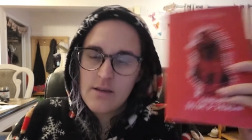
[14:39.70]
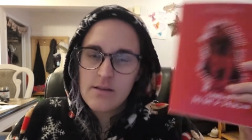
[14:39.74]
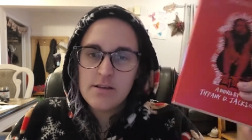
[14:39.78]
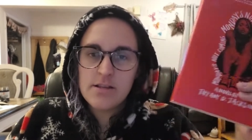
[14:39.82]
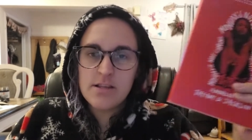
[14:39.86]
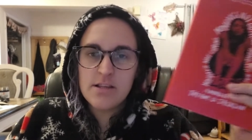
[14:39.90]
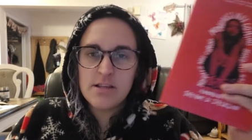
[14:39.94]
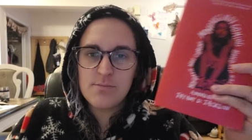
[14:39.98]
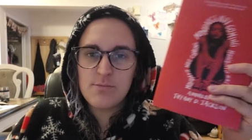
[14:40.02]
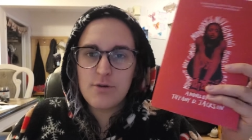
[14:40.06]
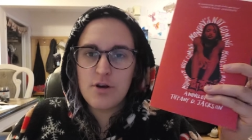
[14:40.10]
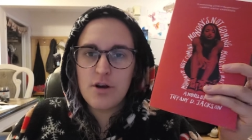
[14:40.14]

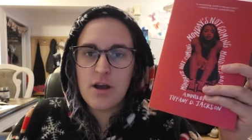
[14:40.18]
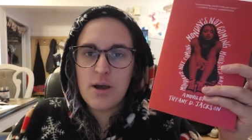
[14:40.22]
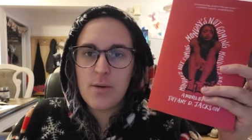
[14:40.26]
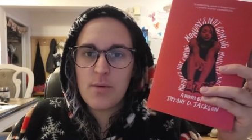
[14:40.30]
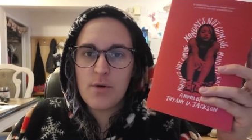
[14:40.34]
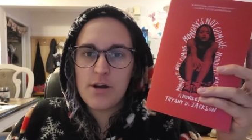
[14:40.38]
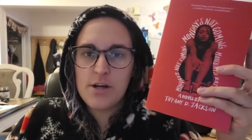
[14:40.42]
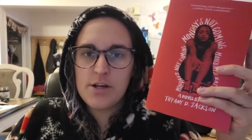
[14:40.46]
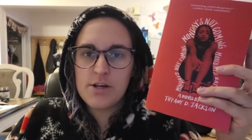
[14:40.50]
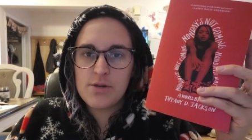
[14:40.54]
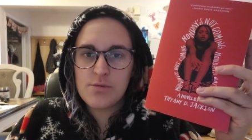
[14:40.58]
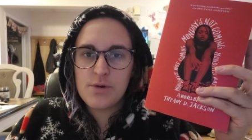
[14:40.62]
This is a book I
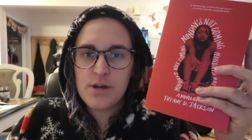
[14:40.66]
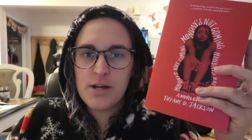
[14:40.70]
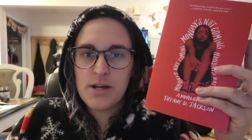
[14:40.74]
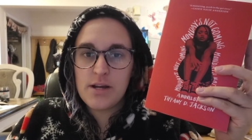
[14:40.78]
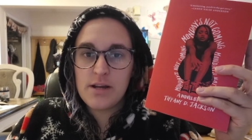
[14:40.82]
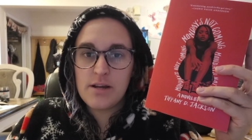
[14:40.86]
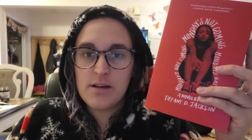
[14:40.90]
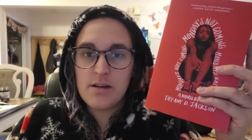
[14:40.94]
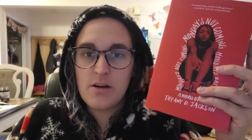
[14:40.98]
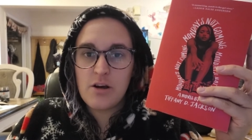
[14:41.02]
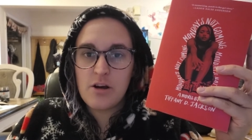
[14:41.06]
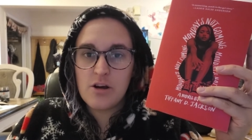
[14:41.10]
wanted to read
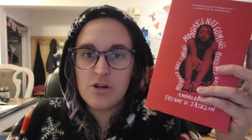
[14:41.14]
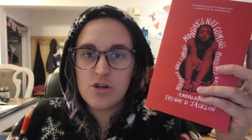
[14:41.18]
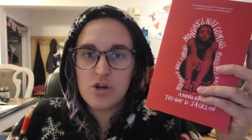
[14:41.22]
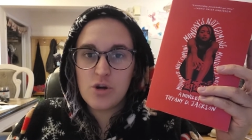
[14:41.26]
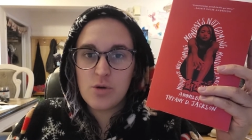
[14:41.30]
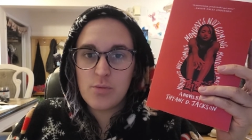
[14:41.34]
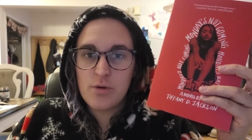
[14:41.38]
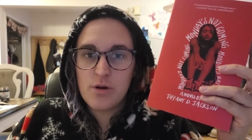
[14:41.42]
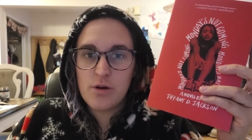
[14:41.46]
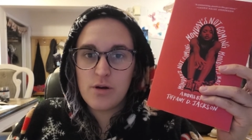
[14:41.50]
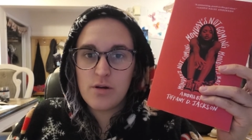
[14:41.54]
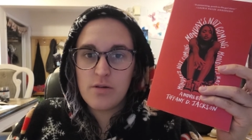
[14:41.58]
in
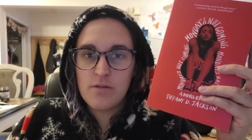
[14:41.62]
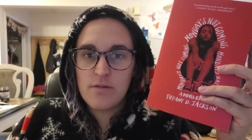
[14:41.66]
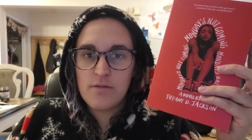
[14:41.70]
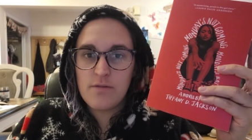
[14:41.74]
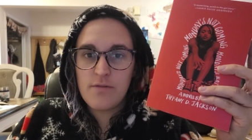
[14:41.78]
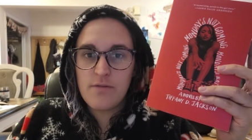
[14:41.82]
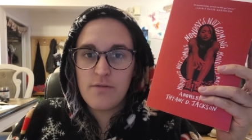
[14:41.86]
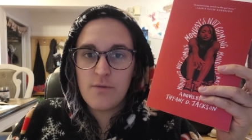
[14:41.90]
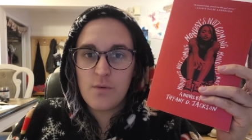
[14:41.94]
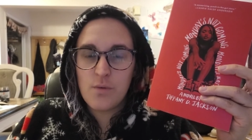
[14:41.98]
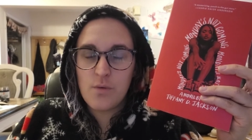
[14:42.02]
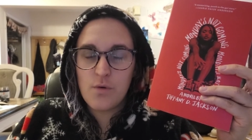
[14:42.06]
October
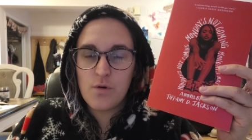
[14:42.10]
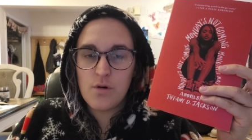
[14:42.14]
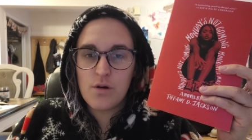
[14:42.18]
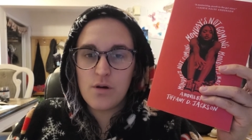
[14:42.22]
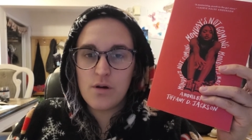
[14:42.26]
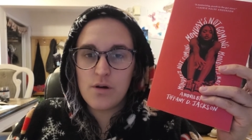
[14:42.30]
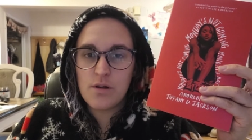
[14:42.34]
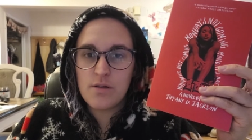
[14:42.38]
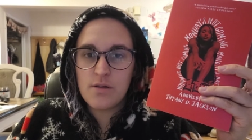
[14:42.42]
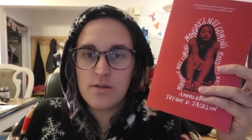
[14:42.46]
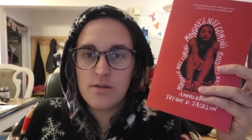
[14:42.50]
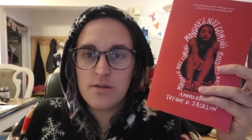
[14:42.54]

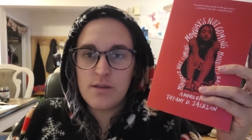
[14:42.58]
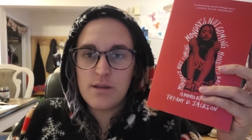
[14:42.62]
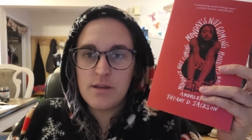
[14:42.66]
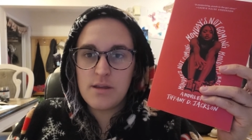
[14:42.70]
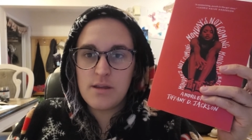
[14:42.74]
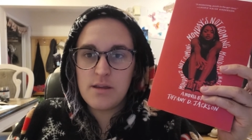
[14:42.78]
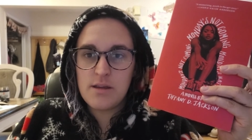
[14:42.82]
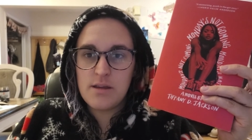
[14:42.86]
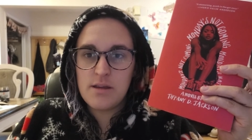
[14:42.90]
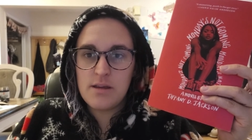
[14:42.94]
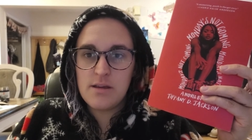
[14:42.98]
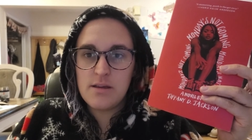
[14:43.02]
for
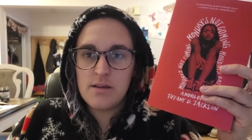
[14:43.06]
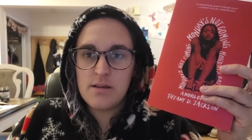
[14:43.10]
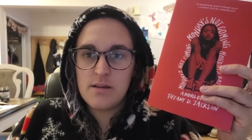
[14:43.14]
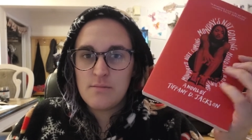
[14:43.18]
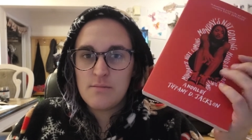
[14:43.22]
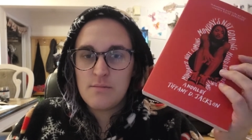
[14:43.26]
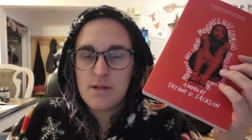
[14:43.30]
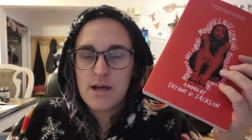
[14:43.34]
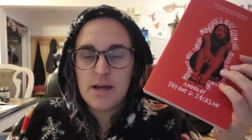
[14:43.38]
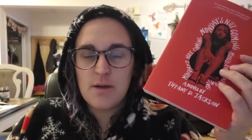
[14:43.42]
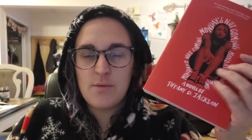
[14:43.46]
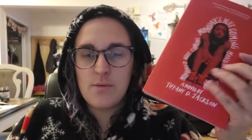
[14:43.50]
the
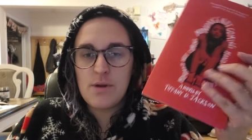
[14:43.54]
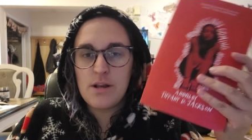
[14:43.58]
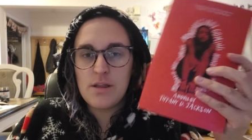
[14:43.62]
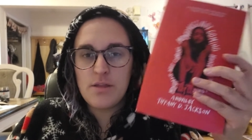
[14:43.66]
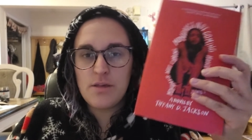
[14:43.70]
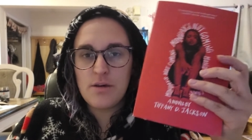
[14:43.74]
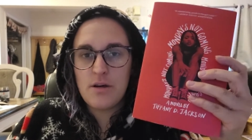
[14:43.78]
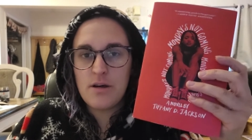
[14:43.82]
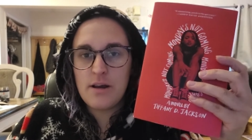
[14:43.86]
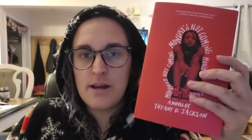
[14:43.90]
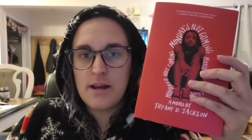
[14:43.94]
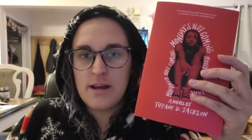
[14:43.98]

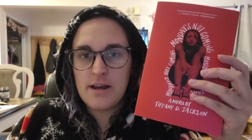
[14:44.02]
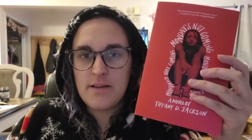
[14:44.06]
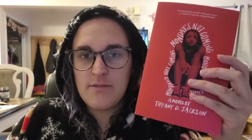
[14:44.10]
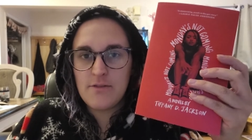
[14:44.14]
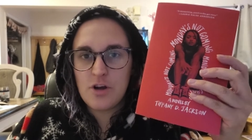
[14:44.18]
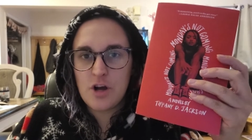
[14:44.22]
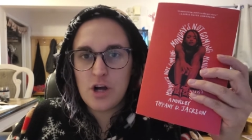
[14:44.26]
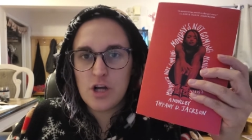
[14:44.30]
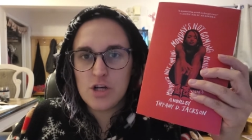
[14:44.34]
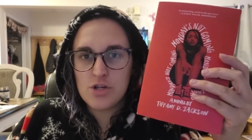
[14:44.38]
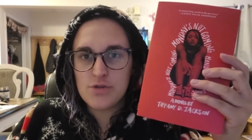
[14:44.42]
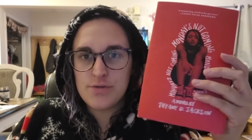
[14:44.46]
Blackaweenathon and never
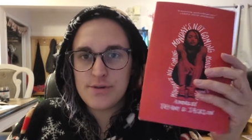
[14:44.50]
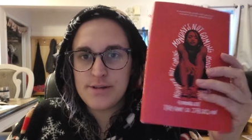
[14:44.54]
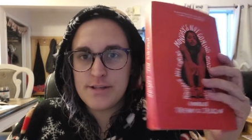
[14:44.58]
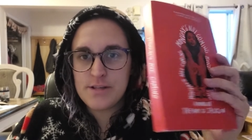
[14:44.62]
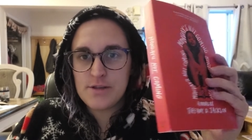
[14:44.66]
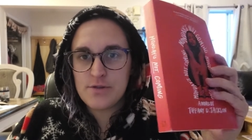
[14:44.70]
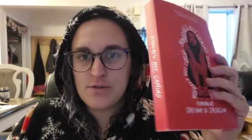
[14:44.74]
got to it,